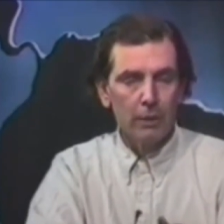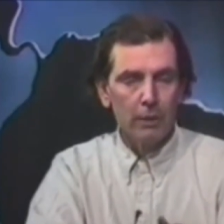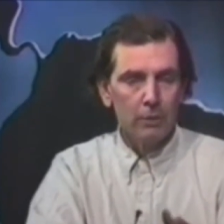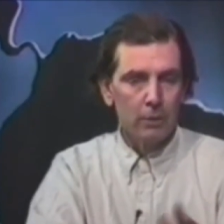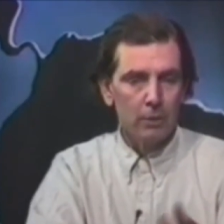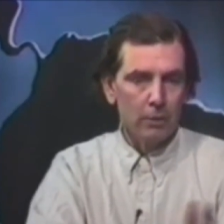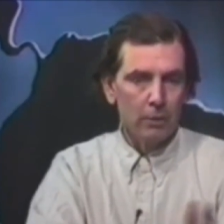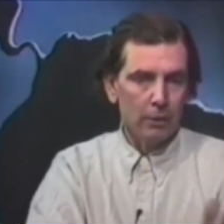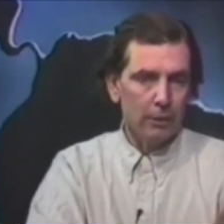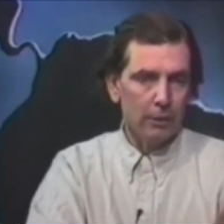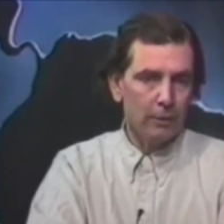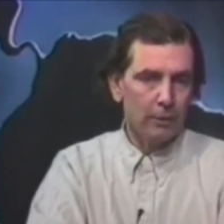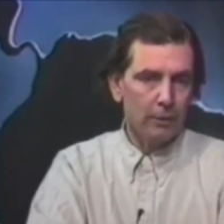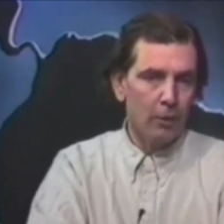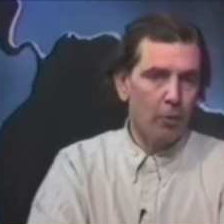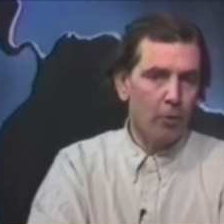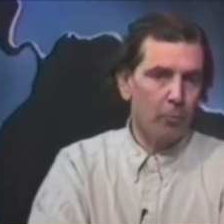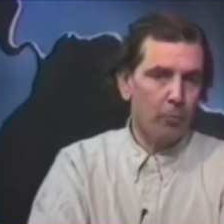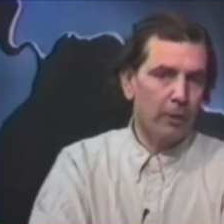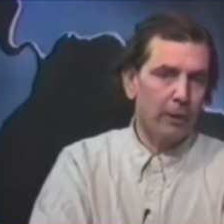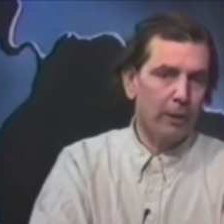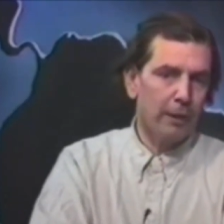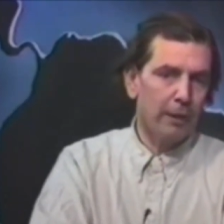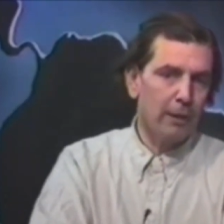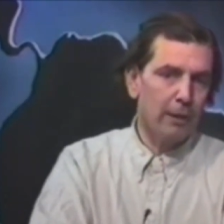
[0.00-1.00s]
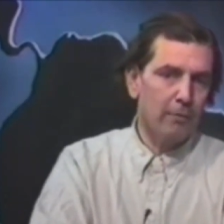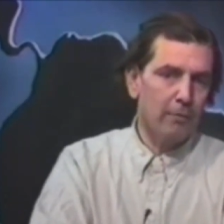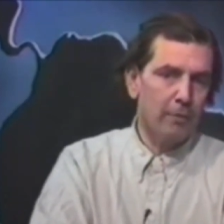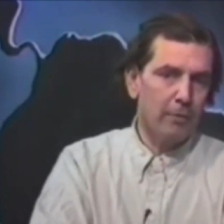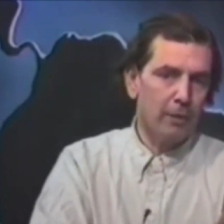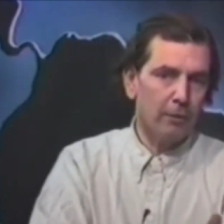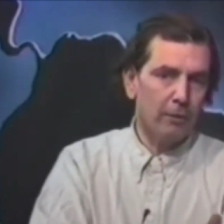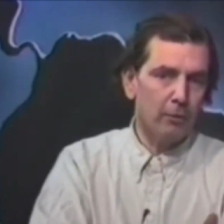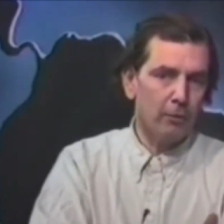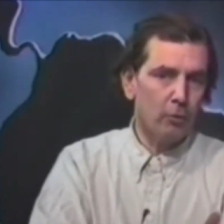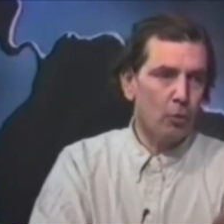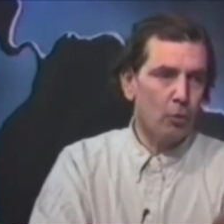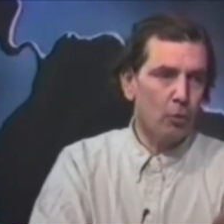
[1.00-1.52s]
I certainly don't believe
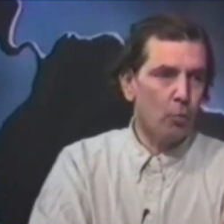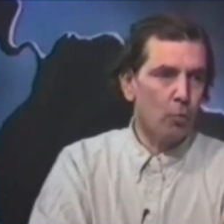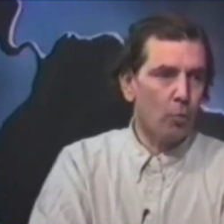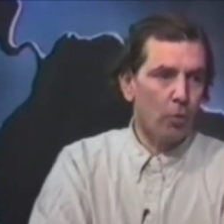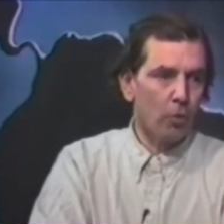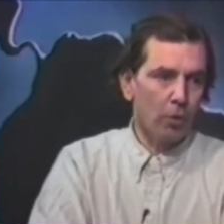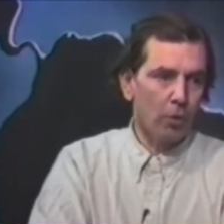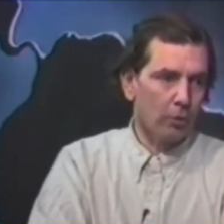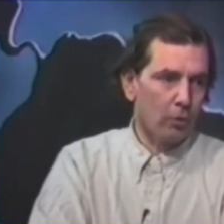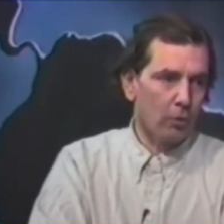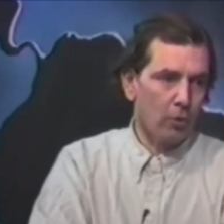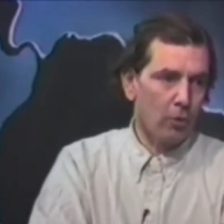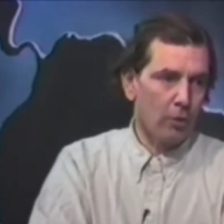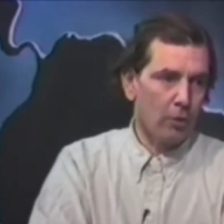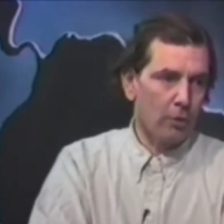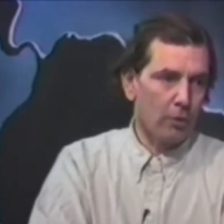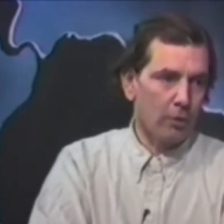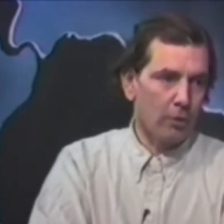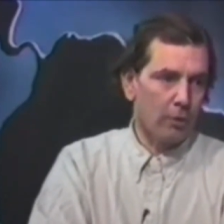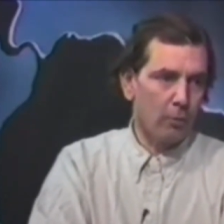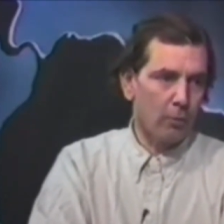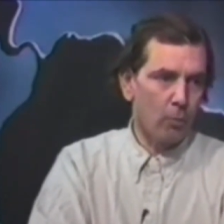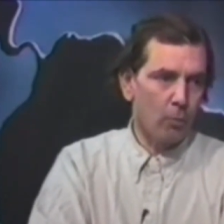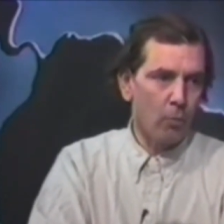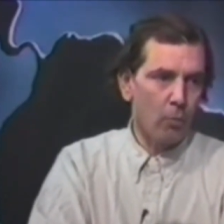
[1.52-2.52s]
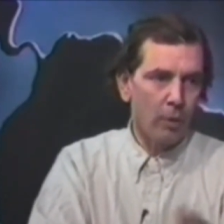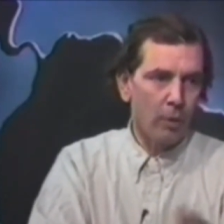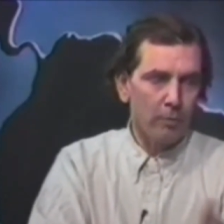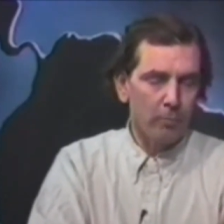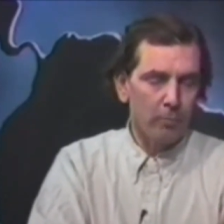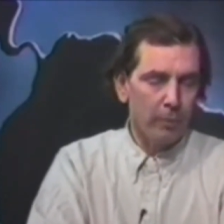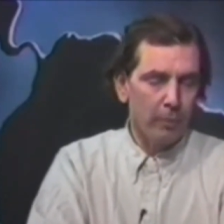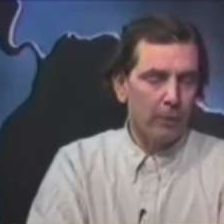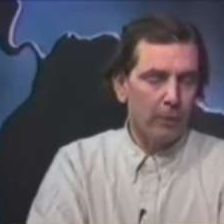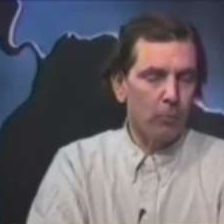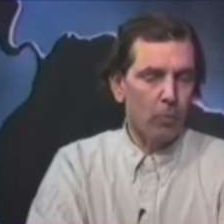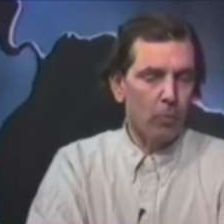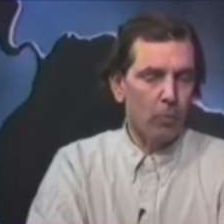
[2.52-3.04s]
in a new world order or one
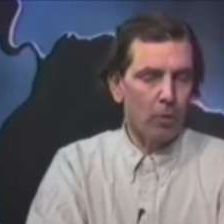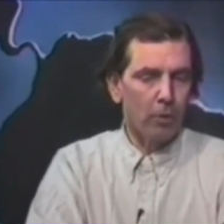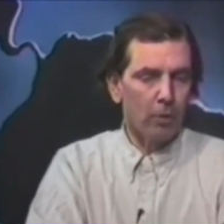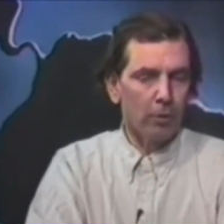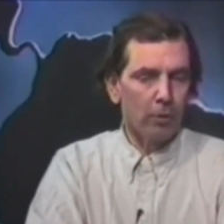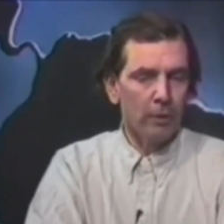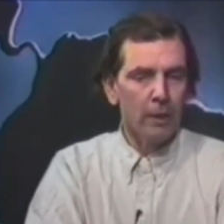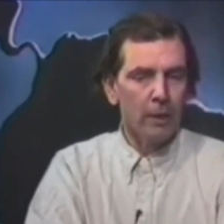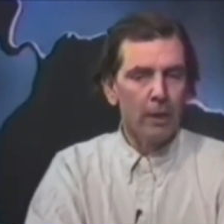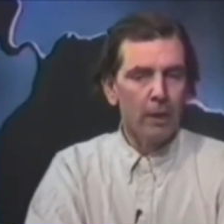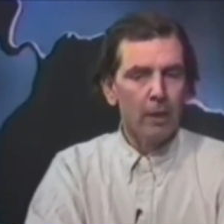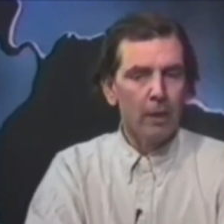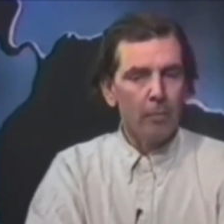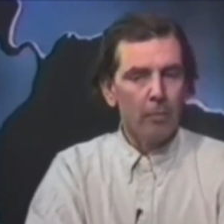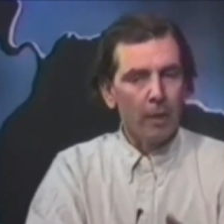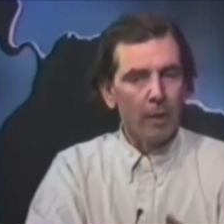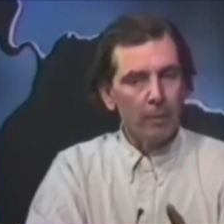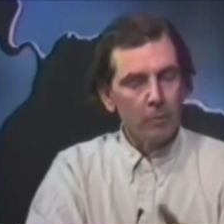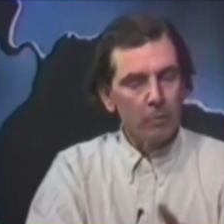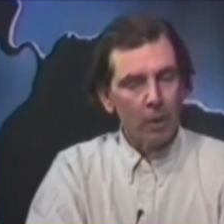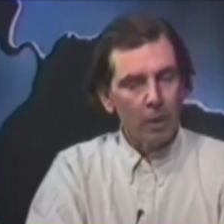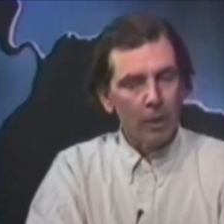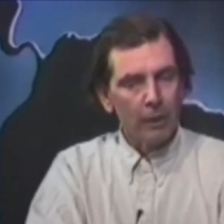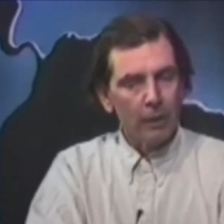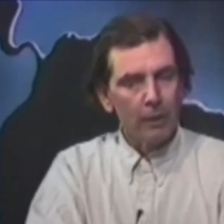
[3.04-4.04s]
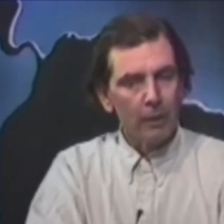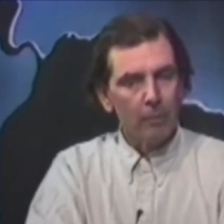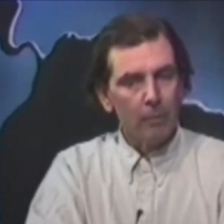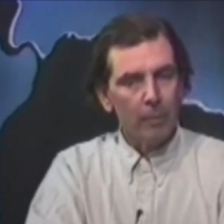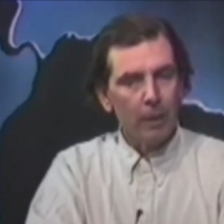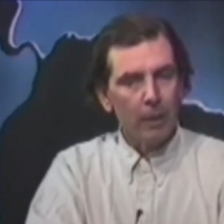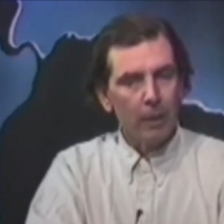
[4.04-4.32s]
big world, but I'm talking